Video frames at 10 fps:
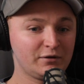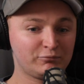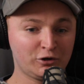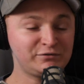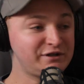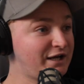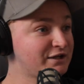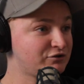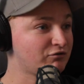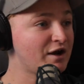property
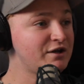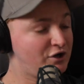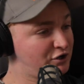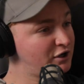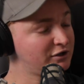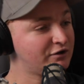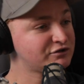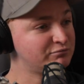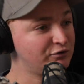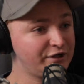is great, you can earn lots
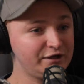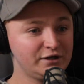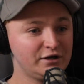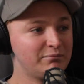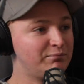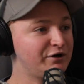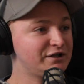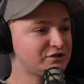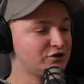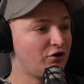of money, but
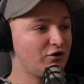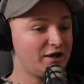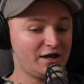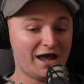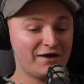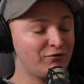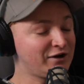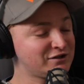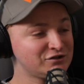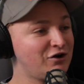it's not, everyone
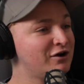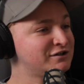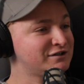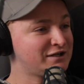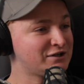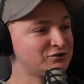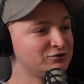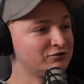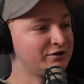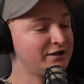hasn't got a success
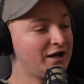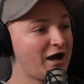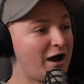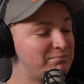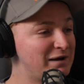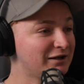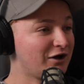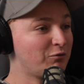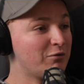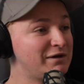story a bit
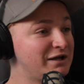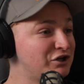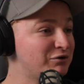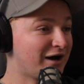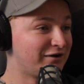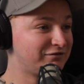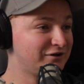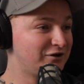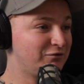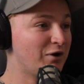like what me and you have,
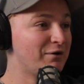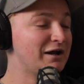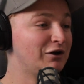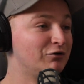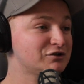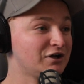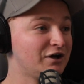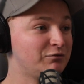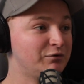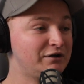where it looks
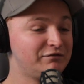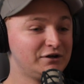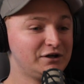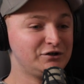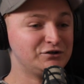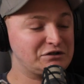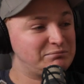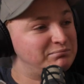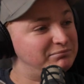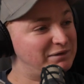like we've just
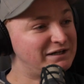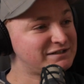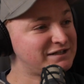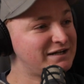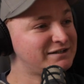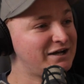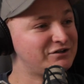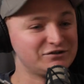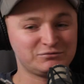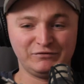been estate
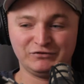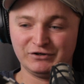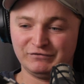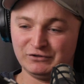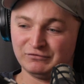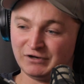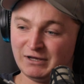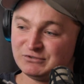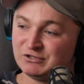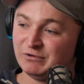agents, we've done a few
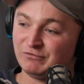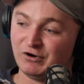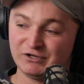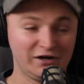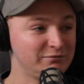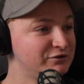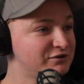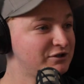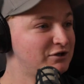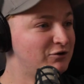flips and we've got
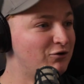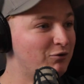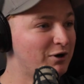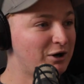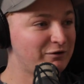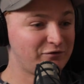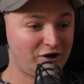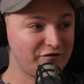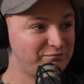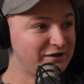developments, or where
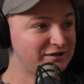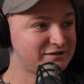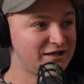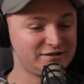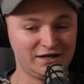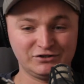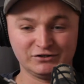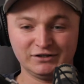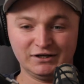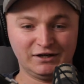I've been the estate
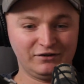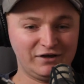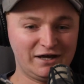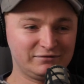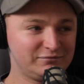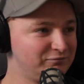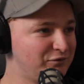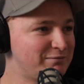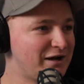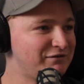agent, then
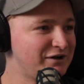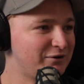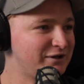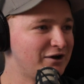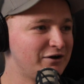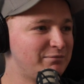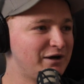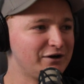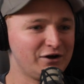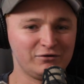we made a video a year and a bit
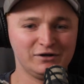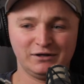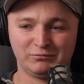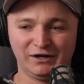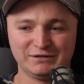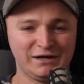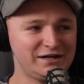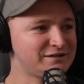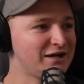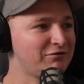ago, Bradley's
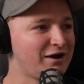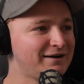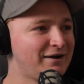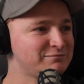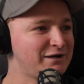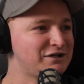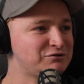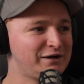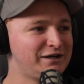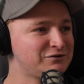making 10 grand, now he's making
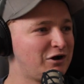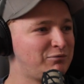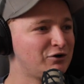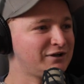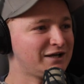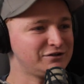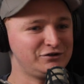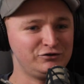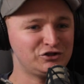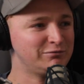20, he's got a podcast and
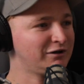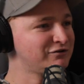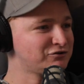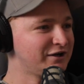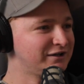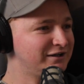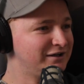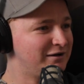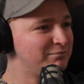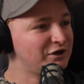YouTube and life's great,
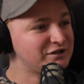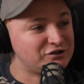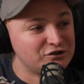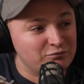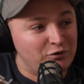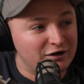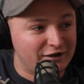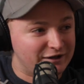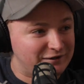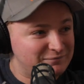because it doesn't work like that.